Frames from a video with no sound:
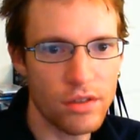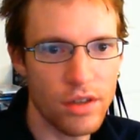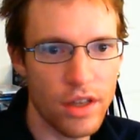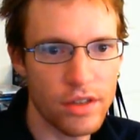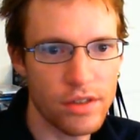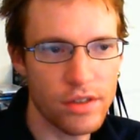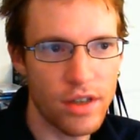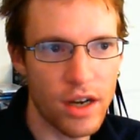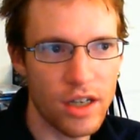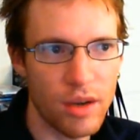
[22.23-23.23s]
that's
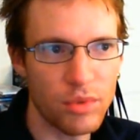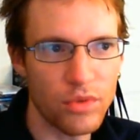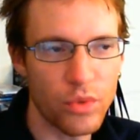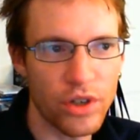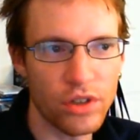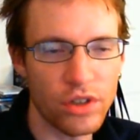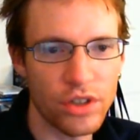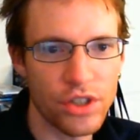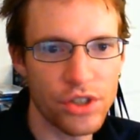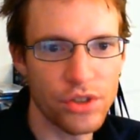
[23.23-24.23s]
got a couple of weird
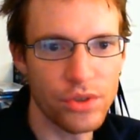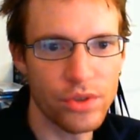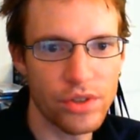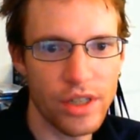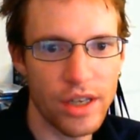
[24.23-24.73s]
little issues,